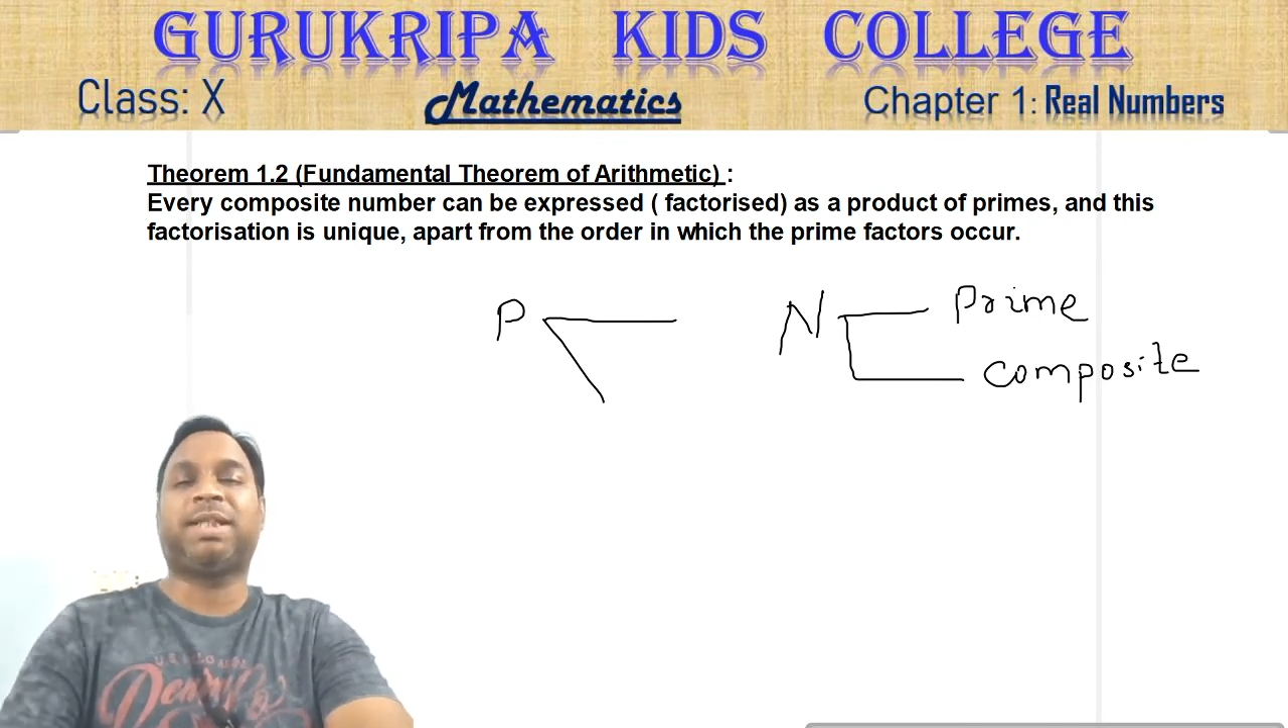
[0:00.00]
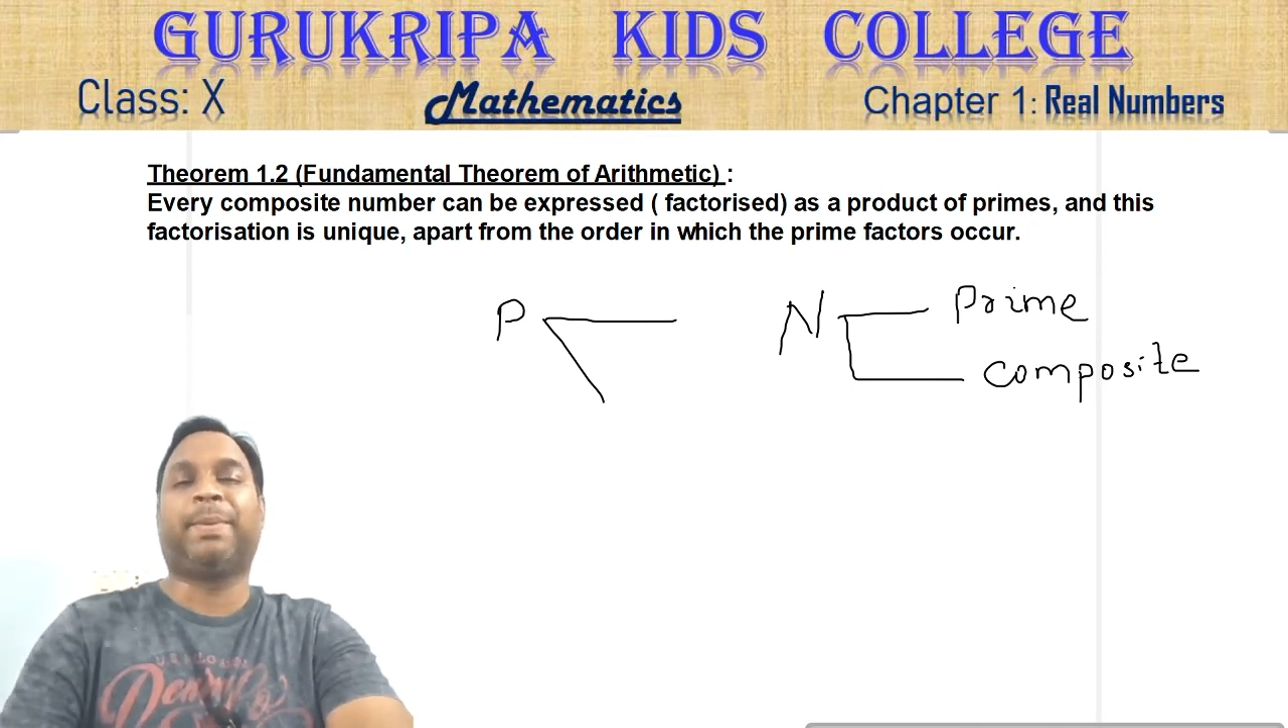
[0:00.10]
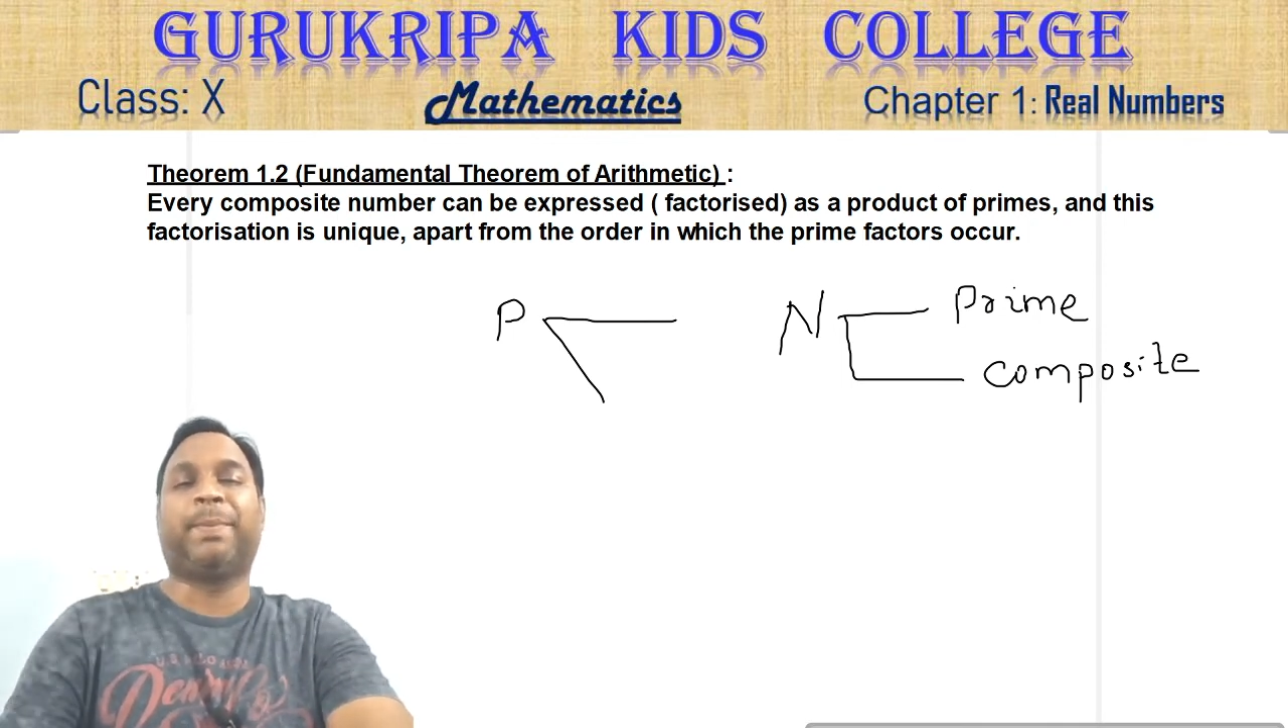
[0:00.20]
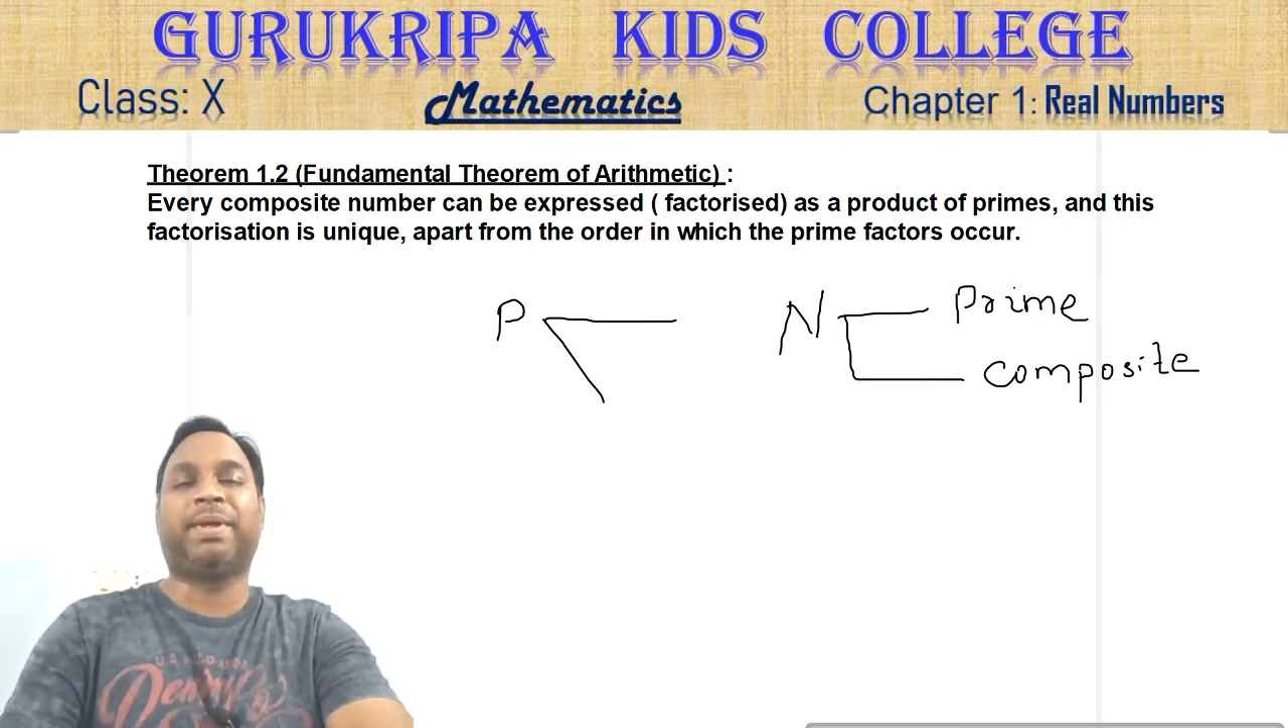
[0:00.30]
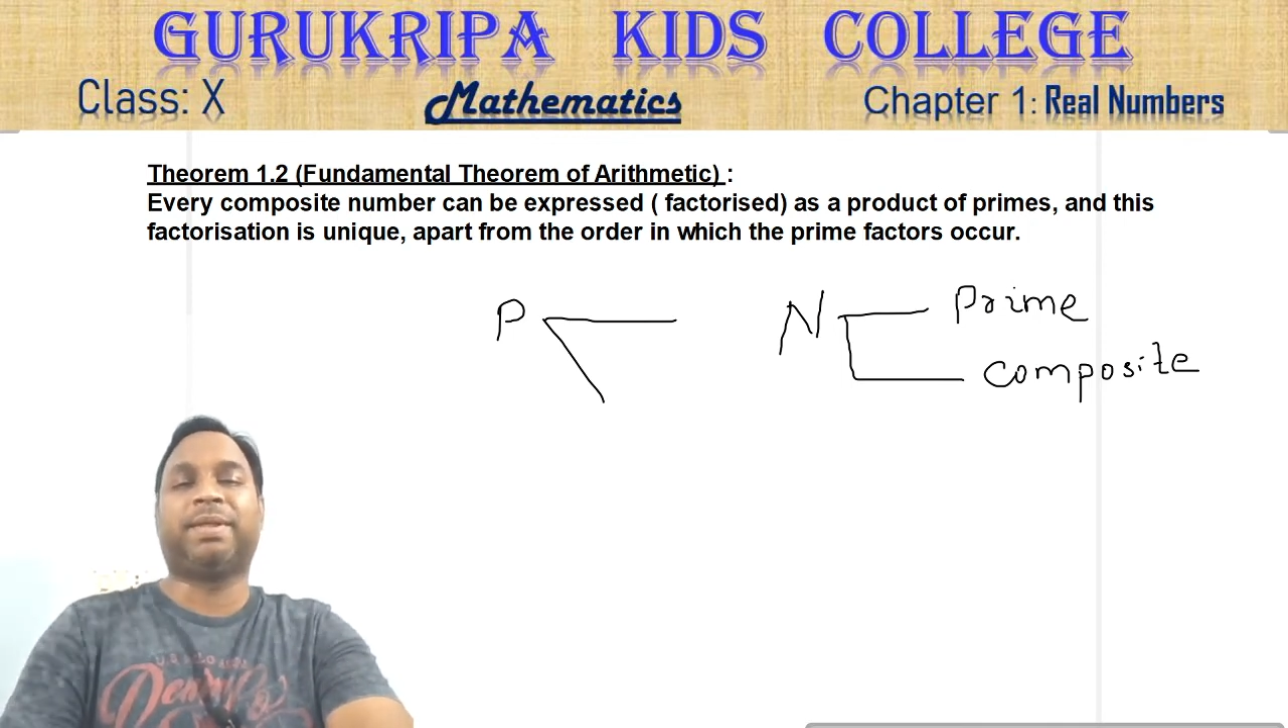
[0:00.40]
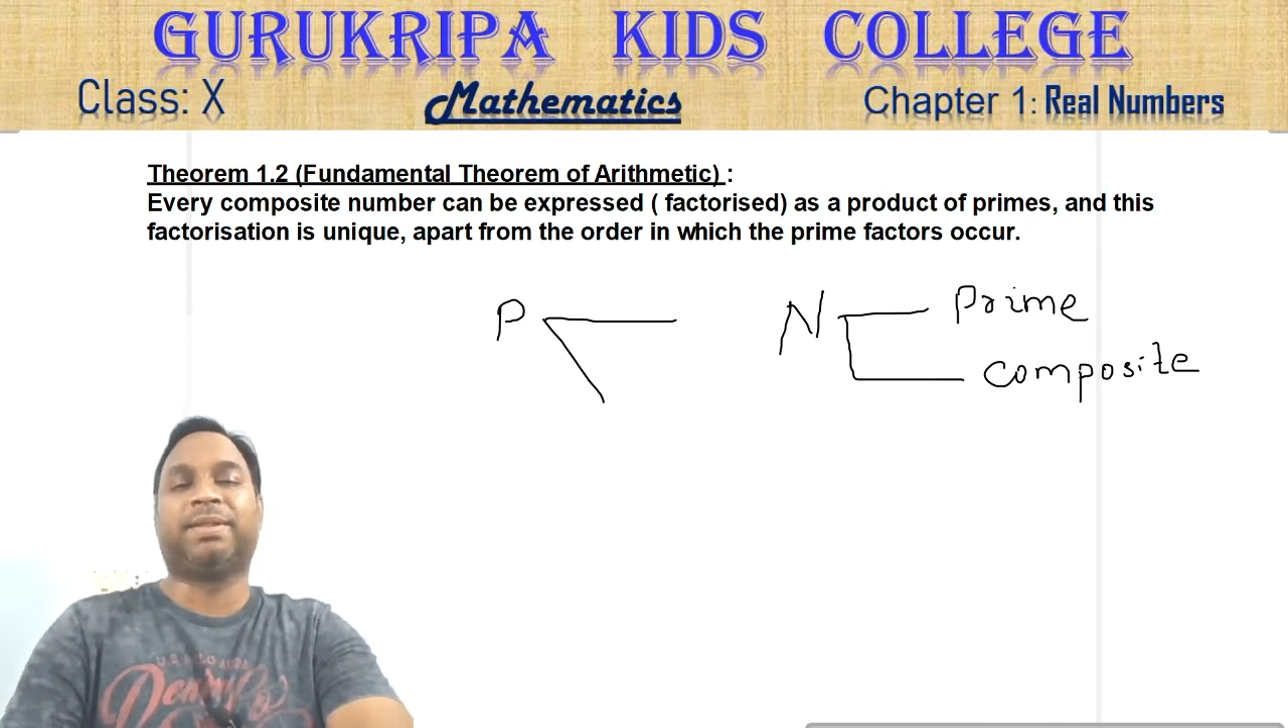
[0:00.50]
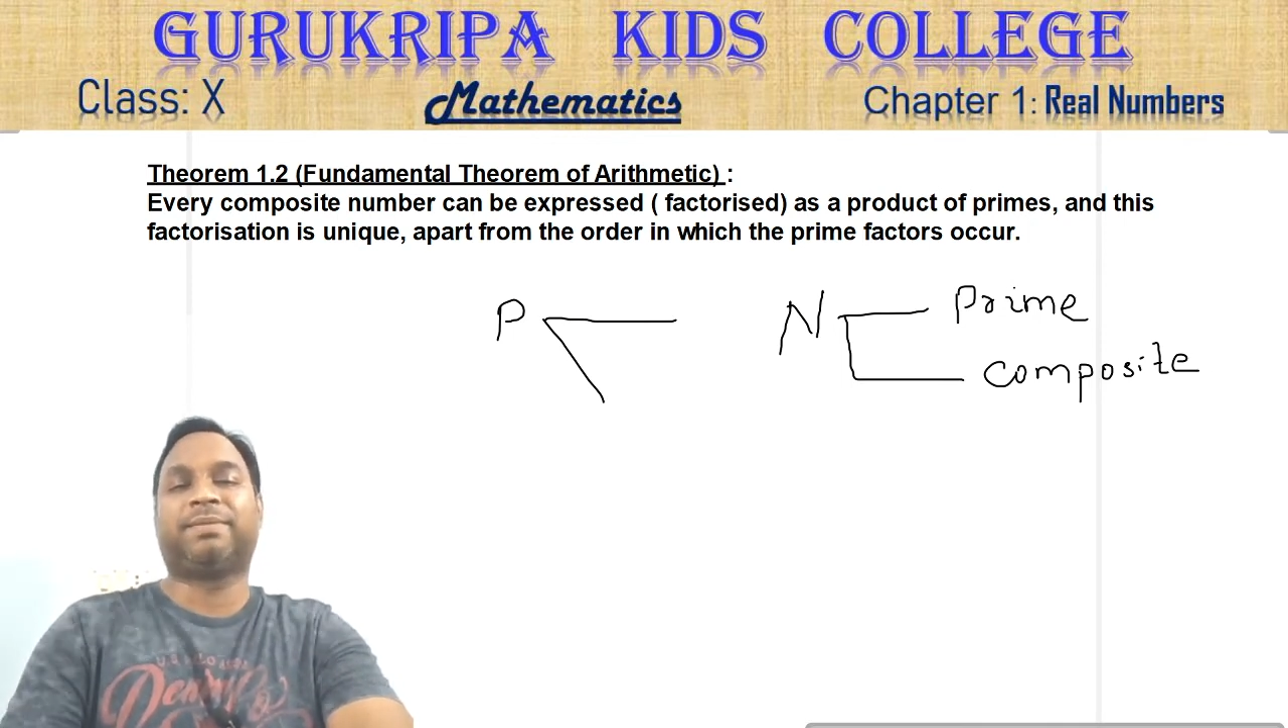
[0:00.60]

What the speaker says: number.